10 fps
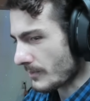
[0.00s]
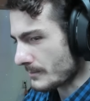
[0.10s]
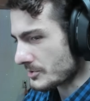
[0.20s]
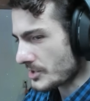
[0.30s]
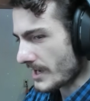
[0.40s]
for
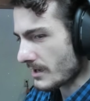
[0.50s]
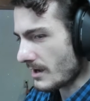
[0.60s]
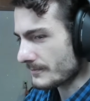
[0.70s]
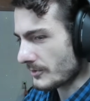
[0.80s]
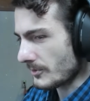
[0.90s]
them to jack
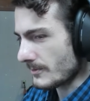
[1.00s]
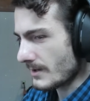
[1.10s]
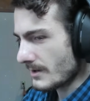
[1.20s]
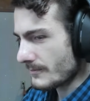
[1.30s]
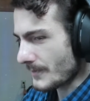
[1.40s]
off to.
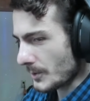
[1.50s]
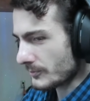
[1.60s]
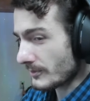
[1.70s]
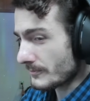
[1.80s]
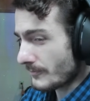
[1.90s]

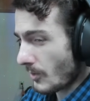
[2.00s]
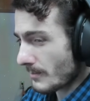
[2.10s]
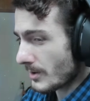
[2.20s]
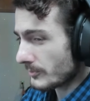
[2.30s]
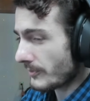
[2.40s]
First and
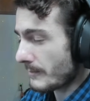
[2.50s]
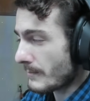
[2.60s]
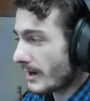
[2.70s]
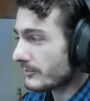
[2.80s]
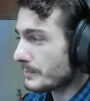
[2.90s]
foremost, they
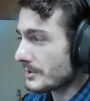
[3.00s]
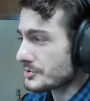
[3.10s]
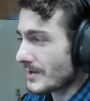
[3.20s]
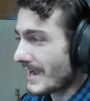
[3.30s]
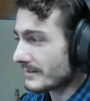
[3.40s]
must be
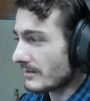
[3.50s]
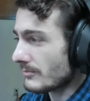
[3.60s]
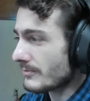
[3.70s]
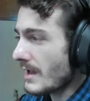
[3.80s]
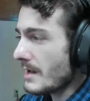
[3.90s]

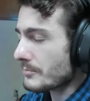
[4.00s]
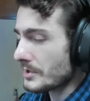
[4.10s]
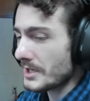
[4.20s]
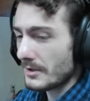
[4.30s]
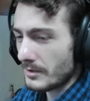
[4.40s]
attractive,
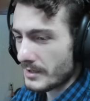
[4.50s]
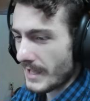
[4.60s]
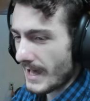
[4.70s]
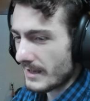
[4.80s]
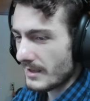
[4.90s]
pretty to look
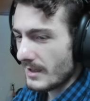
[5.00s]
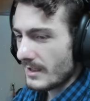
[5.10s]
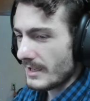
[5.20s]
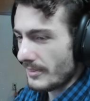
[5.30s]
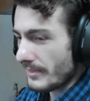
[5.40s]
at,
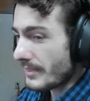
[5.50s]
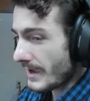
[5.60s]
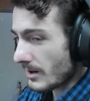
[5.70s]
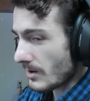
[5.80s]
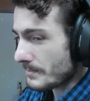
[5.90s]
in
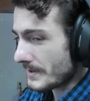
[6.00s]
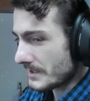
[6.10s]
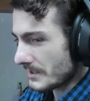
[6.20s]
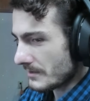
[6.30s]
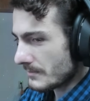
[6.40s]
their
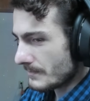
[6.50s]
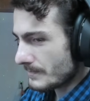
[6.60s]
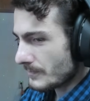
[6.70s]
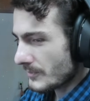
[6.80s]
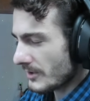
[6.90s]
opinion.
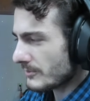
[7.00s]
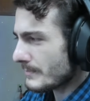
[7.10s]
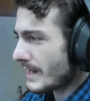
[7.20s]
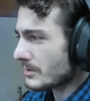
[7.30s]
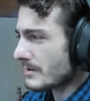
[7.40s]
Doesn't
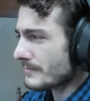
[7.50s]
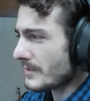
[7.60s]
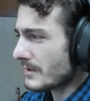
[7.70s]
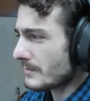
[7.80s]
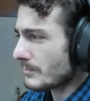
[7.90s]
matter if
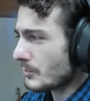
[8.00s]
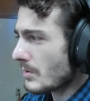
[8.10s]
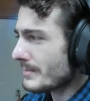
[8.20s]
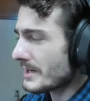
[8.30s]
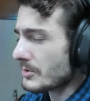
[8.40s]
the
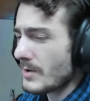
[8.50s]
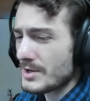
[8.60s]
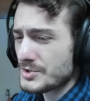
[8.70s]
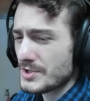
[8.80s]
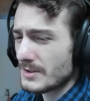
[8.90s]
woman in
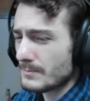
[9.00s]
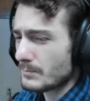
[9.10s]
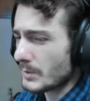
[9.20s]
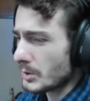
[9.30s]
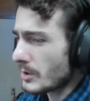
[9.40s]
question
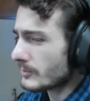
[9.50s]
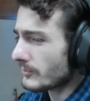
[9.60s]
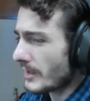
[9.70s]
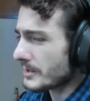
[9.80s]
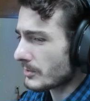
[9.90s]

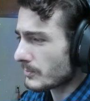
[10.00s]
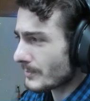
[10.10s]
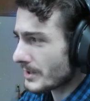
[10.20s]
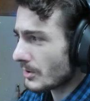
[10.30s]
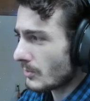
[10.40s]
looks like a
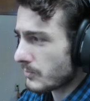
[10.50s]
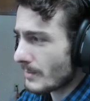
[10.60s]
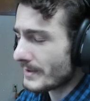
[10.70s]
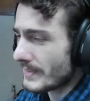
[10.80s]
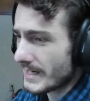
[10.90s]
real
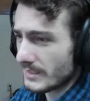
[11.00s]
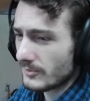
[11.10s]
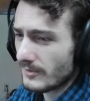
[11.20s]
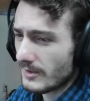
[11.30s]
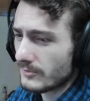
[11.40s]
woman that
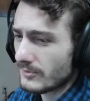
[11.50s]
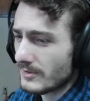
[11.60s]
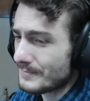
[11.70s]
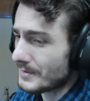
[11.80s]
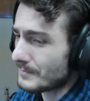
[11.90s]
exists,
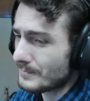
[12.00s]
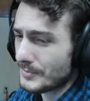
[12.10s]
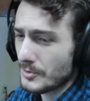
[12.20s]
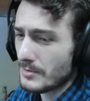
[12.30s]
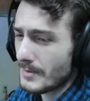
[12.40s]
even
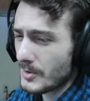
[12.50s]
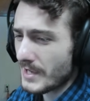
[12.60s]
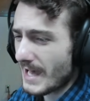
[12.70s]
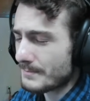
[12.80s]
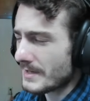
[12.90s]
through the
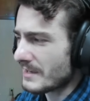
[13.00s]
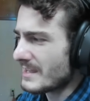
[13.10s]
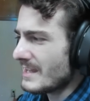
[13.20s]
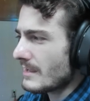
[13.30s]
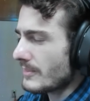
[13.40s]
mocapping,
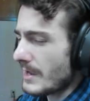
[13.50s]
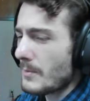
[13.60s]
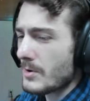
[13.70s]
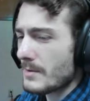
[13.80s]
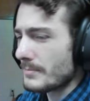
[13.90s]
they
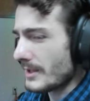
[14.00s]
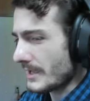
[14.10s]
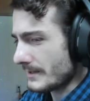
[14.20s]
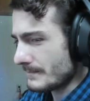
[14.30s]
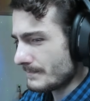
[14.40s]
will
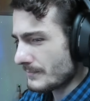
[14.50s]
complain